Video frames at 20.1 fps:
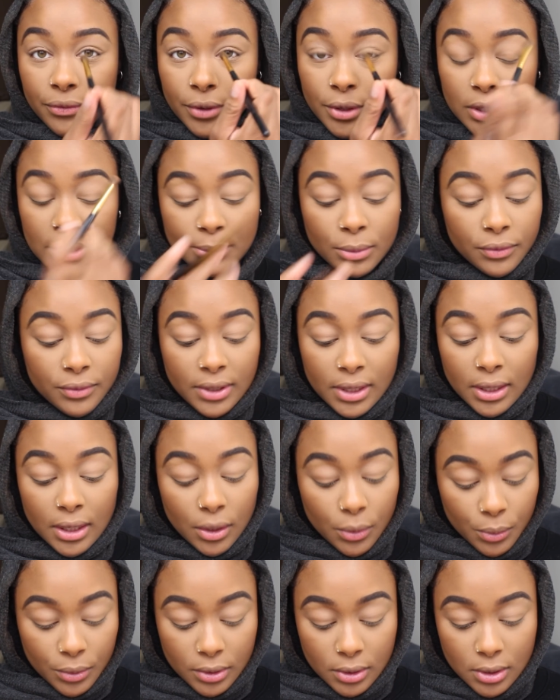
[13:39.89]
we first moved in,
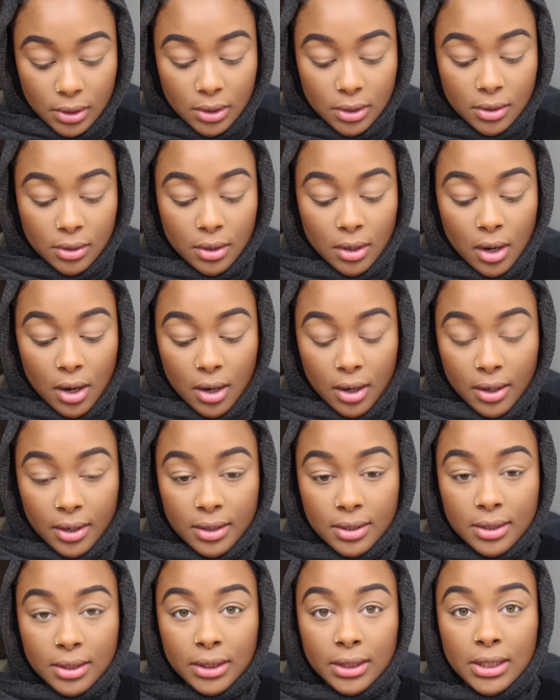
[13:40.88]
it was
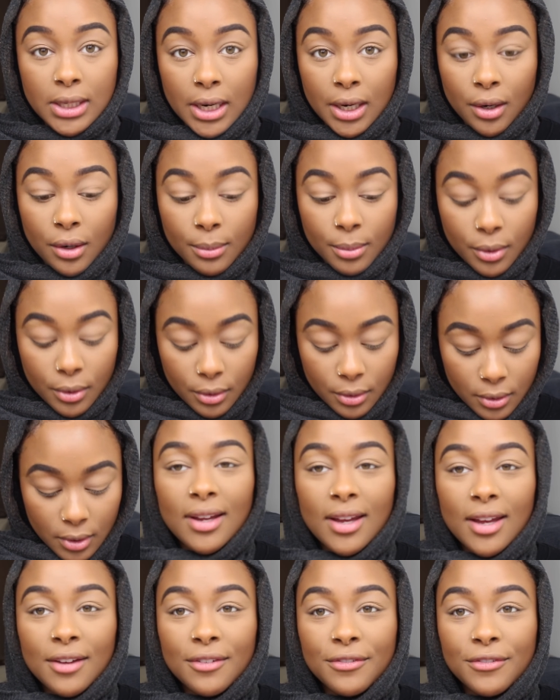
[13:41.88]
honestly terrible.
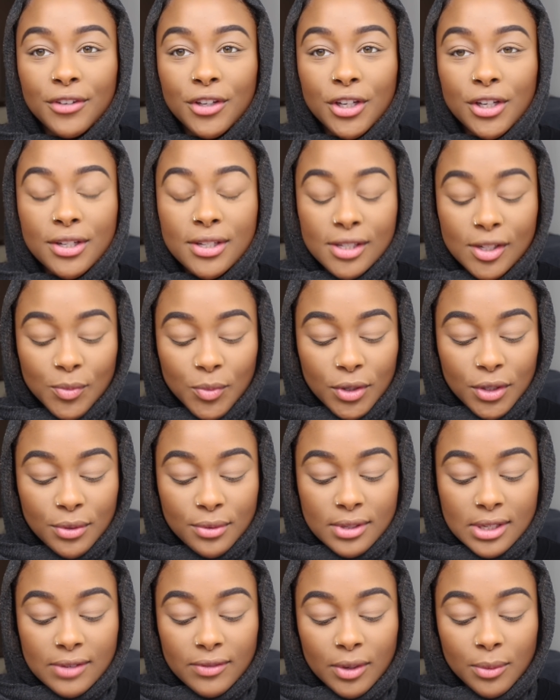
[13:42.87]
If you're someone
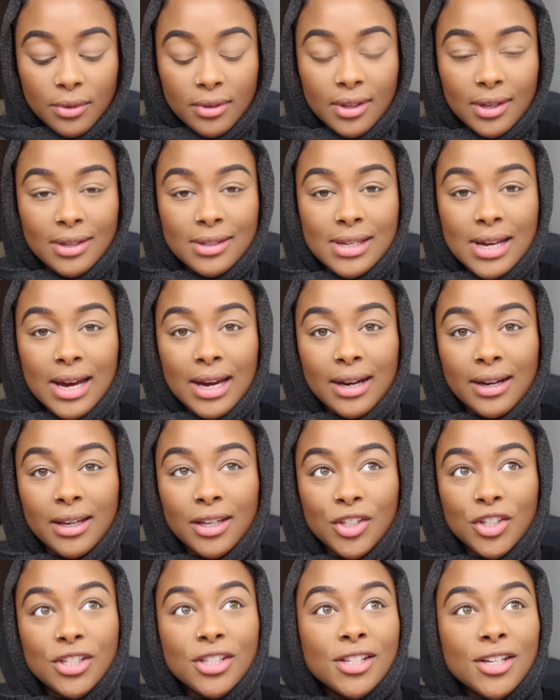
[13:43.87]
who's living with
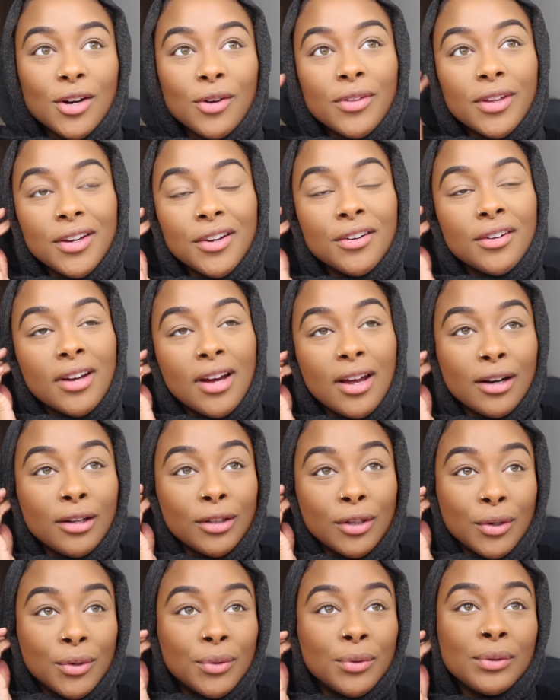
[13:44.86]
anxiety, just know that you're not
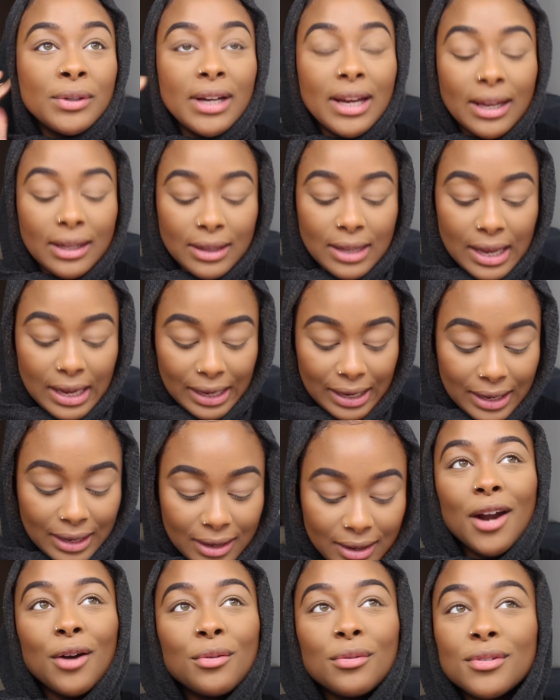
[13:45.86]
alone. And like
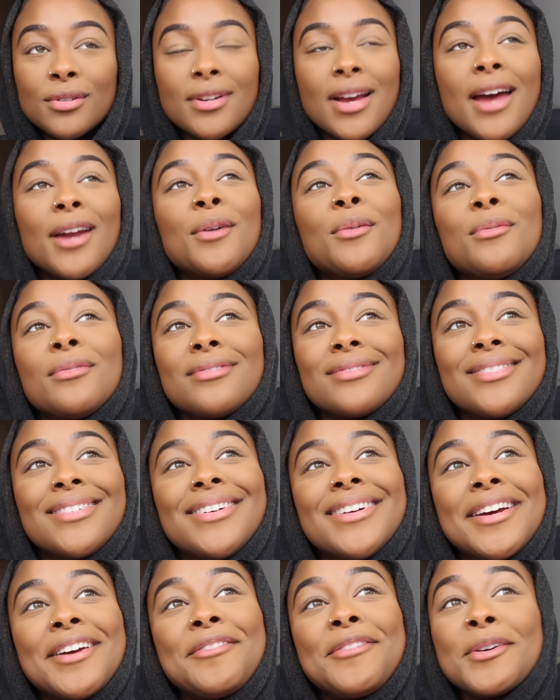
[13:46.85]
I
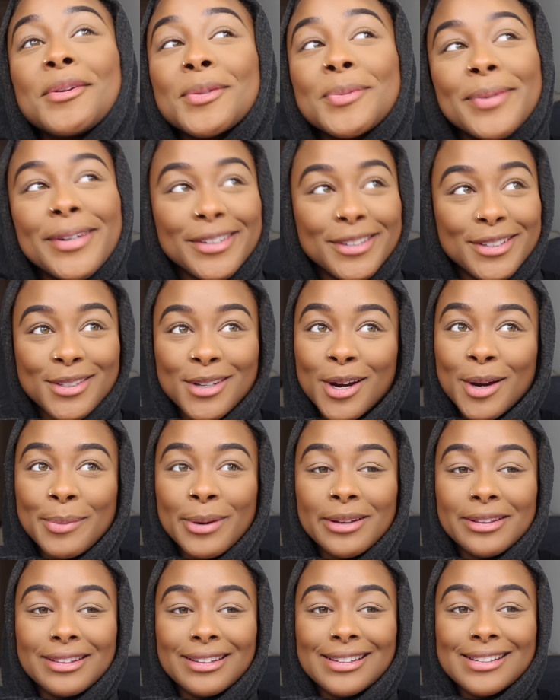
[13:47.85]
don't it feels weird to talk
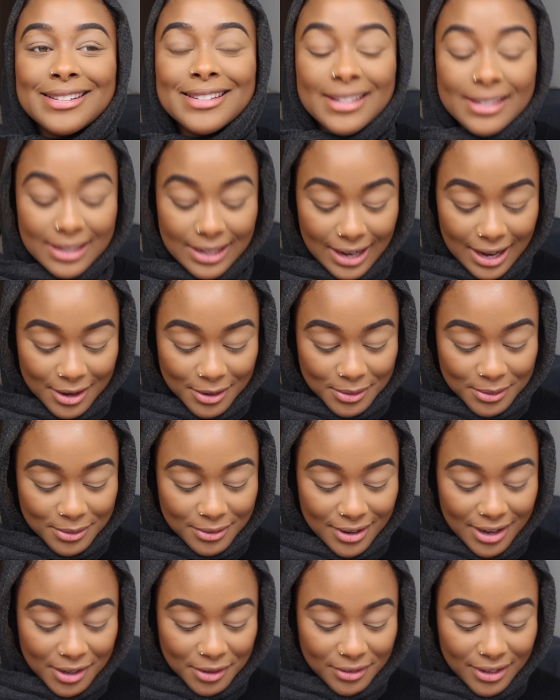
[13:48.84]
about this because like I
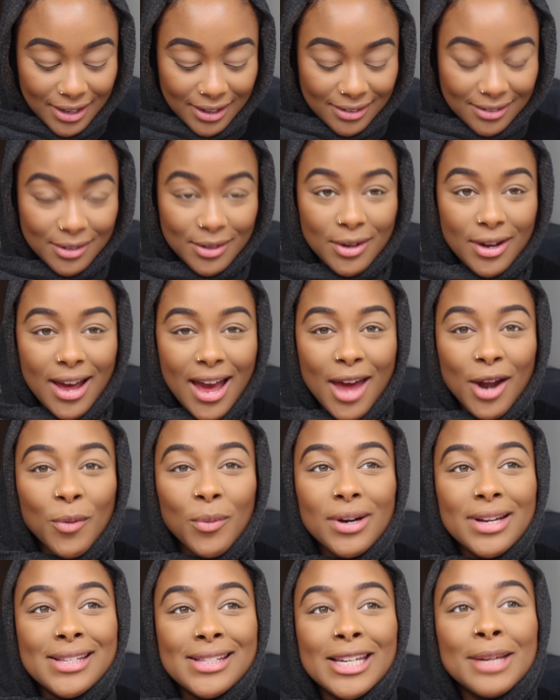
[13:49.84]
don't
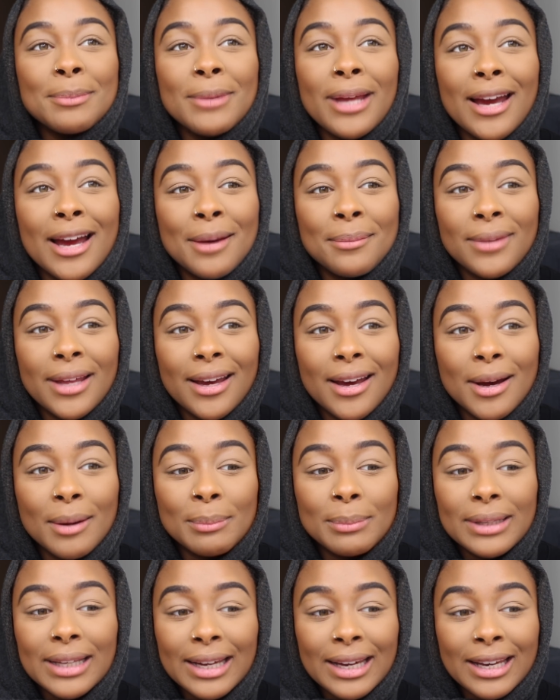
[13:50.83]
want to seem like I'm like
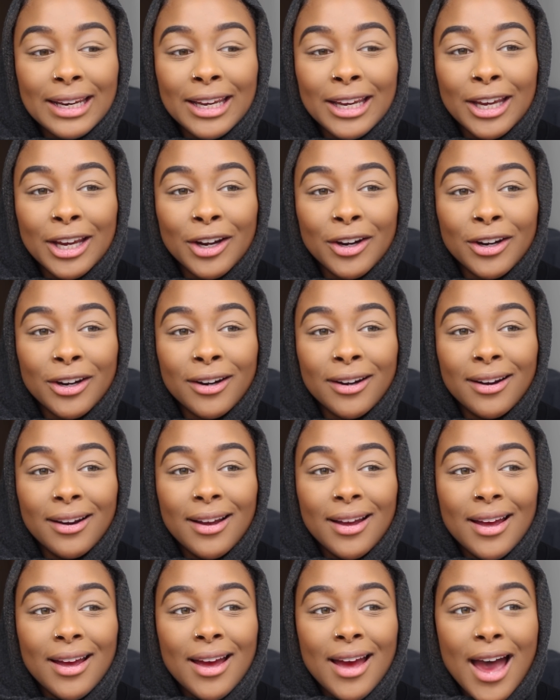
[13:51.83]
complaining, or
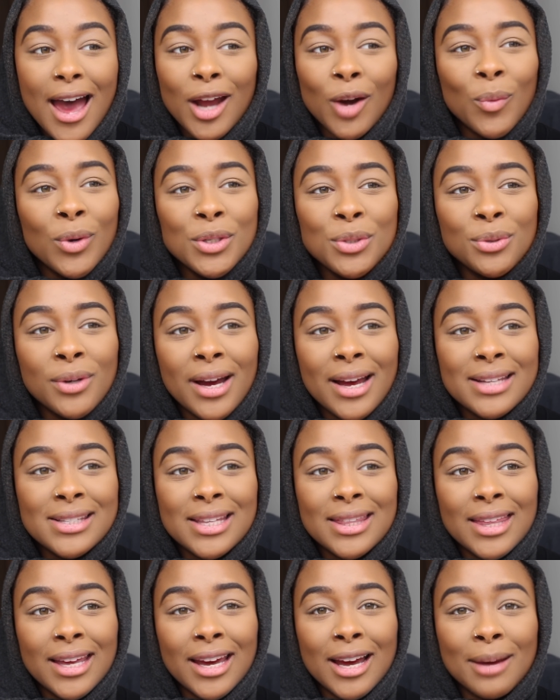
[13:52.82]
I don't want you guys
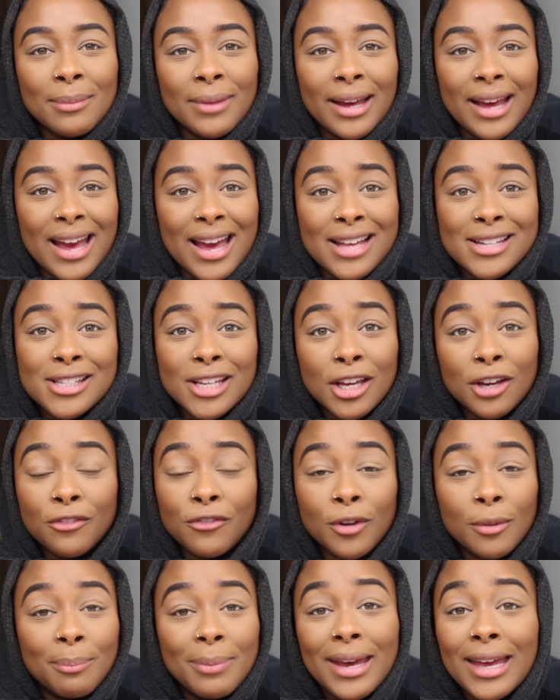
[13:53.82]
to think I'm like asking
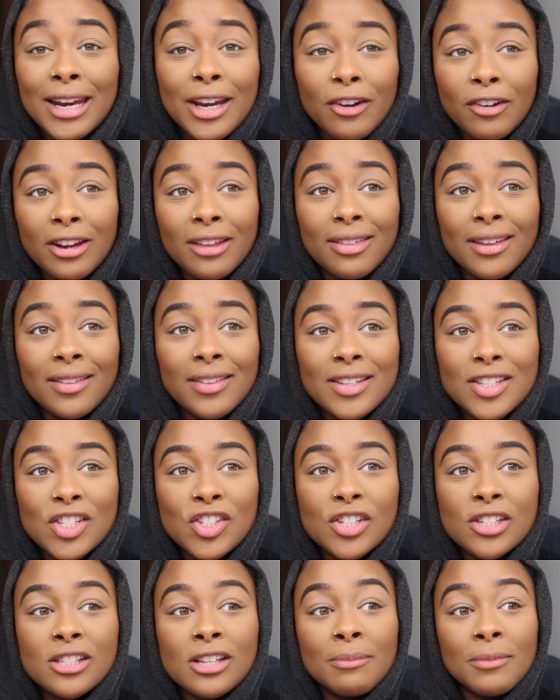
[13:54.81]
for pity or anything. This
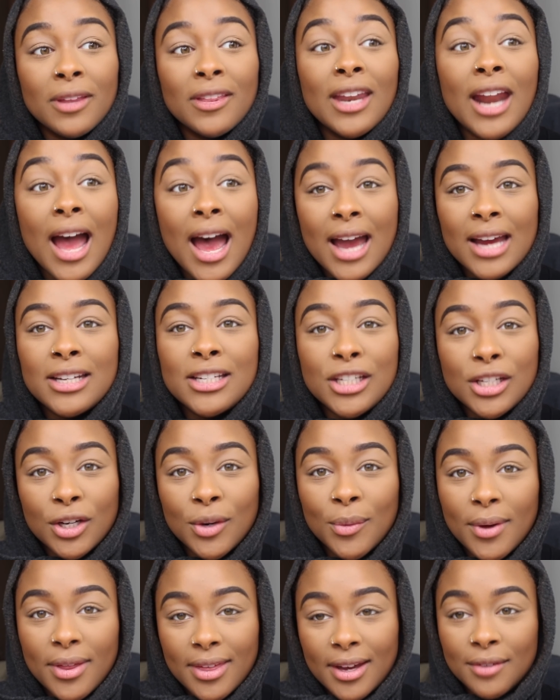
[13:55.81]
is just something that I
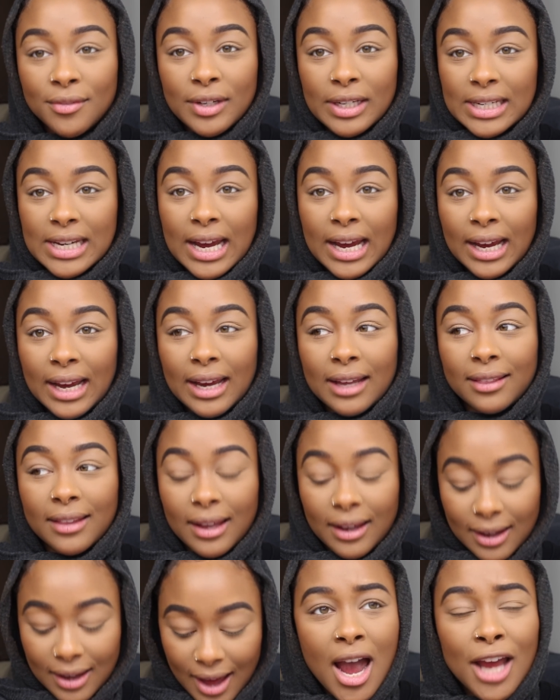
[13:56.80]
deal with every day, and
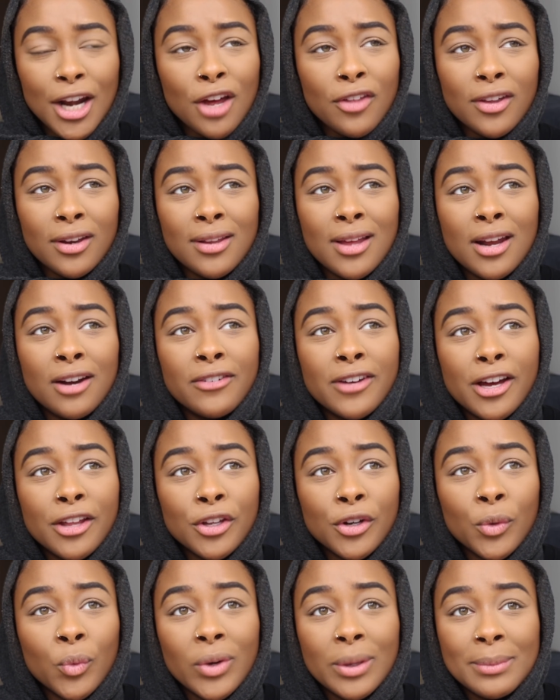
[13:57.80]
like I know that a lot of
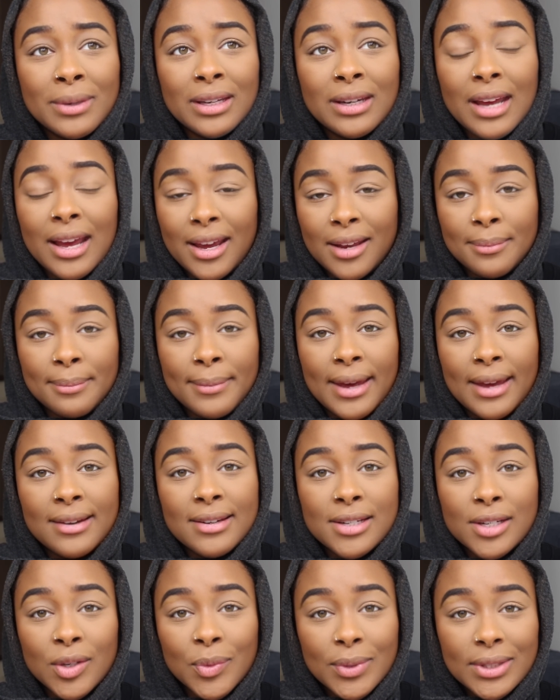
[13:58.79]
other women and
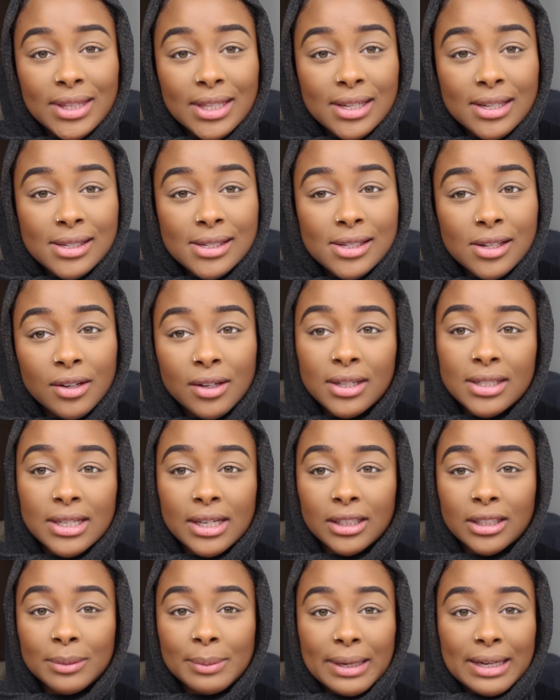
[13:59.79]
men deal with this on a daily